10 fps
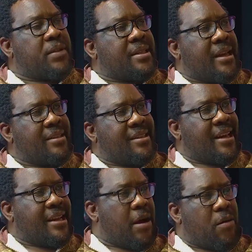states
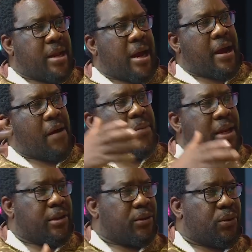that are going to come
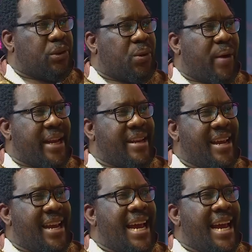in to join,